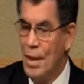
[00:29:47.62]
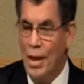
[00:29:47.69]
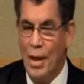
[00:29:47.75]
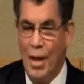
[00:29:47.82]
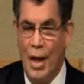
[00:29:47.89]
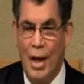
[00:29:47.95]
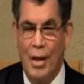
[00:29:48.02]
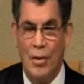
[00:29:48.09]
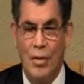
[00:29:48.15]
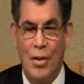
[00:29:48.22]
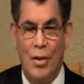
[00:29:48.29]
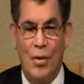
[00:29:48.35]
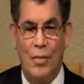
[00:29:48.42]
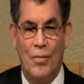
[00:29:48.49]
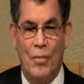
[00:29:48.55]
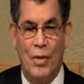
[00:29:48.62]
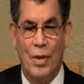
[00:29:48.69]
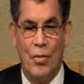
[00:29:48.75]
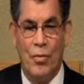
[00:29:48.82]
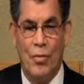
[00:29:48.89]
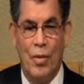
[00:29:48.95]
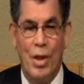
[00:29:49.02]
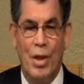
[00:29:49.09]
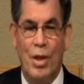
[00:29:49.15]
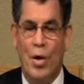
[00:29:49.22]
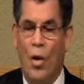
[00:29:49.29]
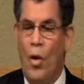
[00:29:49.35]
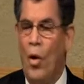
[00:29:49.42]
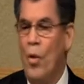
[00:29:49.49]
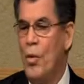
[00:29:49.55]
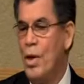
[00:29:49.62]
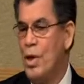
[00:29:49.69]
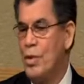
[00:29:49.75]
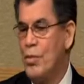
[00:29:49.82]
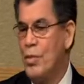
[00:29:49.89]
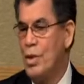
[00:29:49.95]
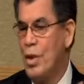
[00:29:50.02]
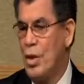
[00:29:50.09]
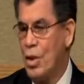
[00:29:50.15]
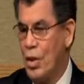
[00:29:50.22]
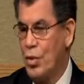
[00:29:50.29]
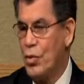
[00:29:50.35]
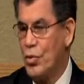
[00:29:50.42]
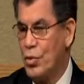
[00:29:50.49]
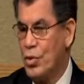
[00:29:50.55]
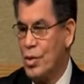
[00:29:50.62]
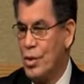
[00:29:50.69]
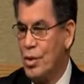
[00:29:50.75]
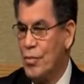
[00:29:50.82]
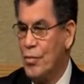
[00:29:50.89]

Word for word: And... Uh, we always were close,